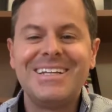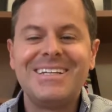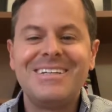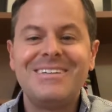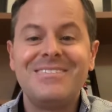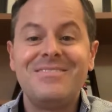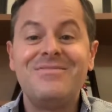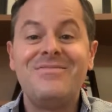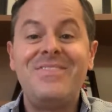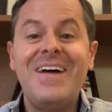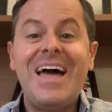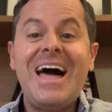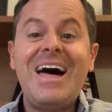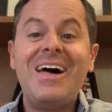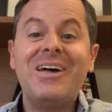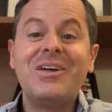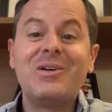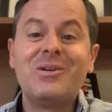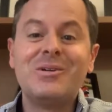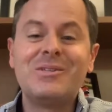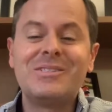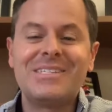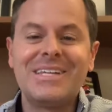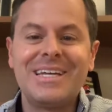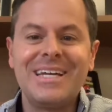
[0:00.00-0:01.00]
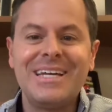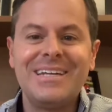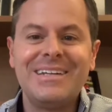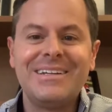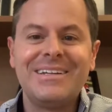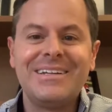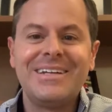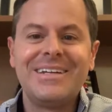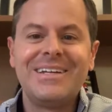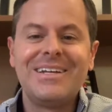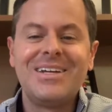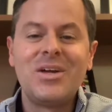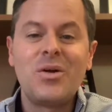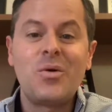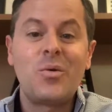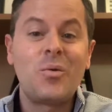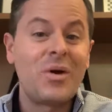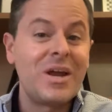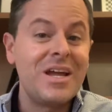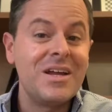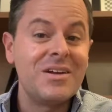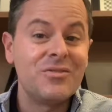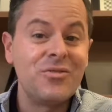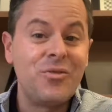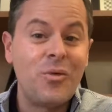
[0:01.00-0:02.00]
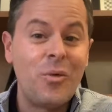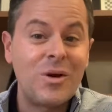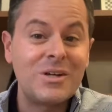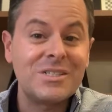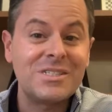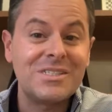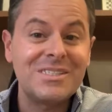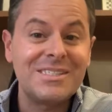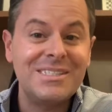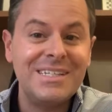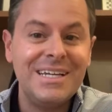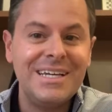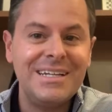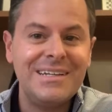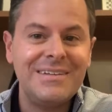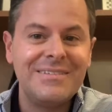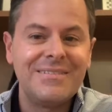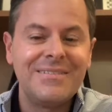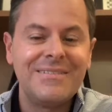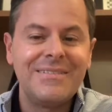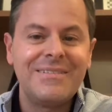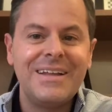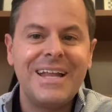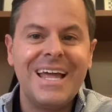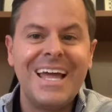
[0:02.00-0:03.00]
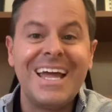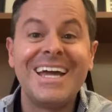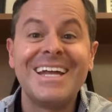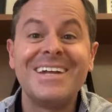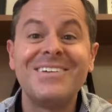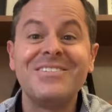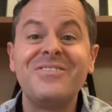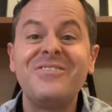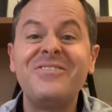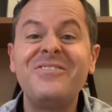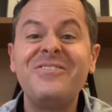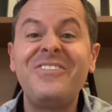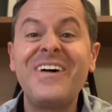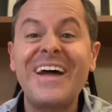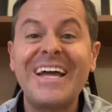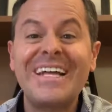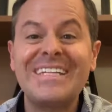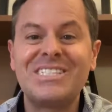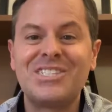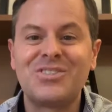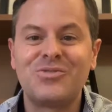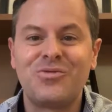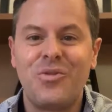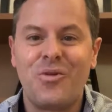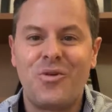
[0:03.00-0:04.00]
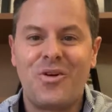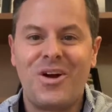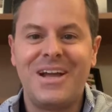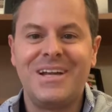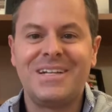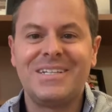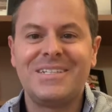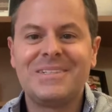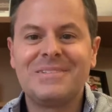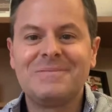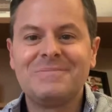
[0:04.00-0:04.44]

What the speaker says: values it, reinforces it, and fights for it.